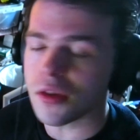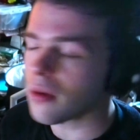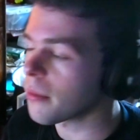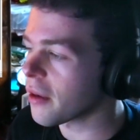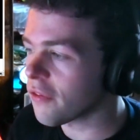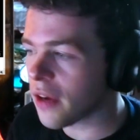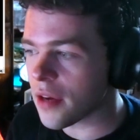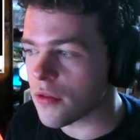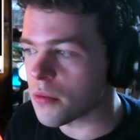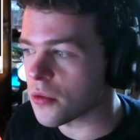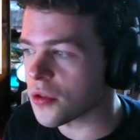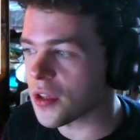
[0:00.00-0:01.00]
It's one of my
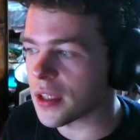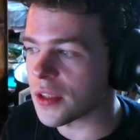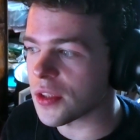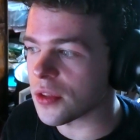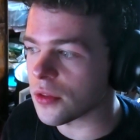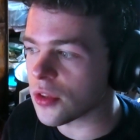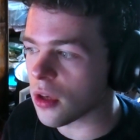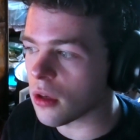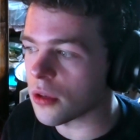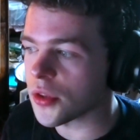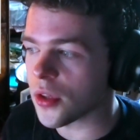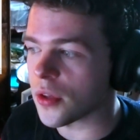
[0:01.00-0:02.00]
favourite Bruce Dickinson
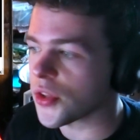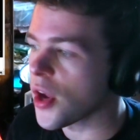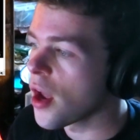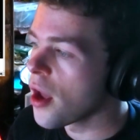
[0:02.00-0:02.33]
solo songs.